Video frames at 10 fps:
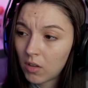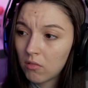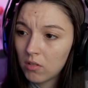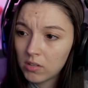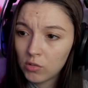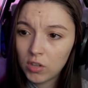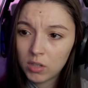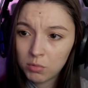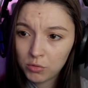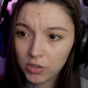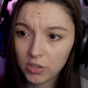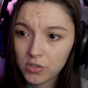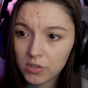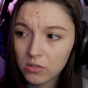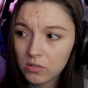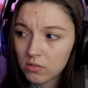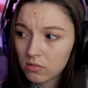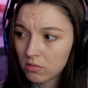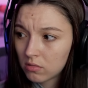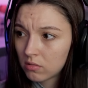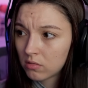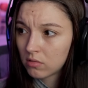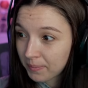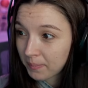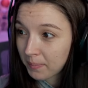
Okay, so they're both agents. Me.